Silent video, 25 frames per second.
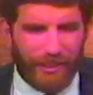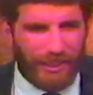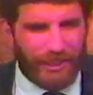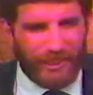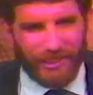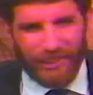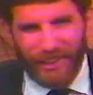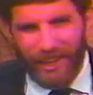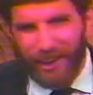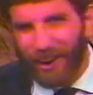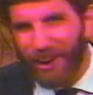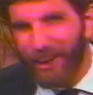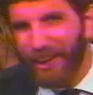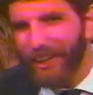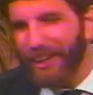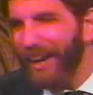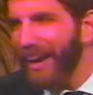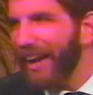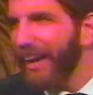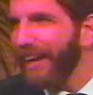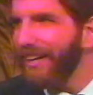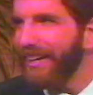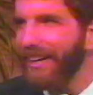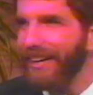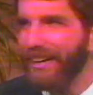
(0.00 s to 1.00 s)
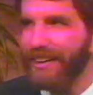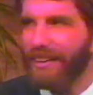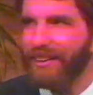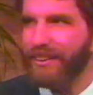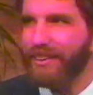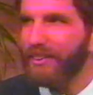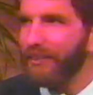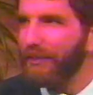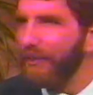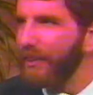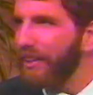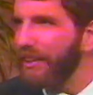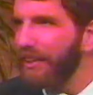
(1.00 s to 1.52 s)
this archaic
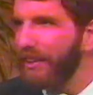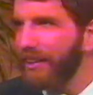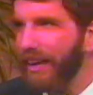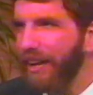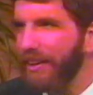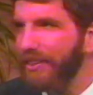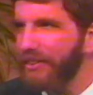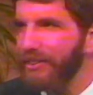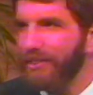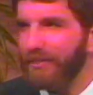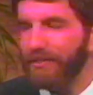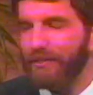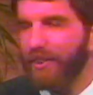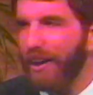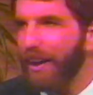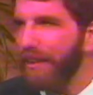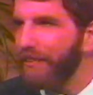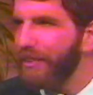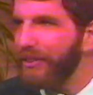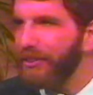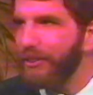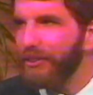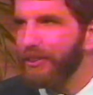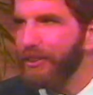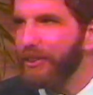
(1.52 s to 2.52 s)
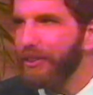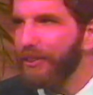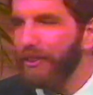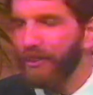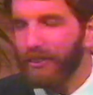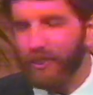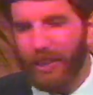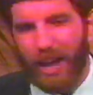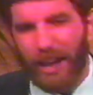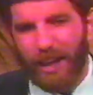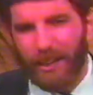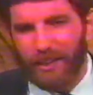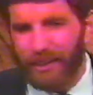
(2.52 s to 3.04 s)
3,500-year-old
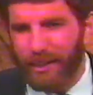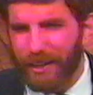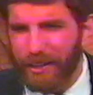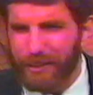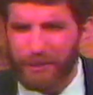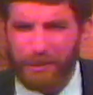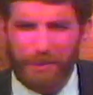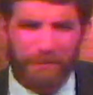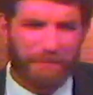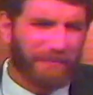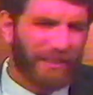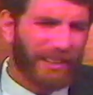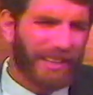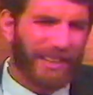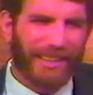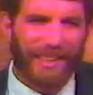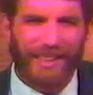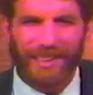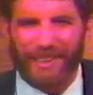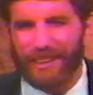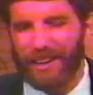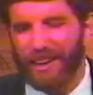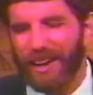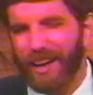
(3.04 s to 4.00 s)
holiday to me.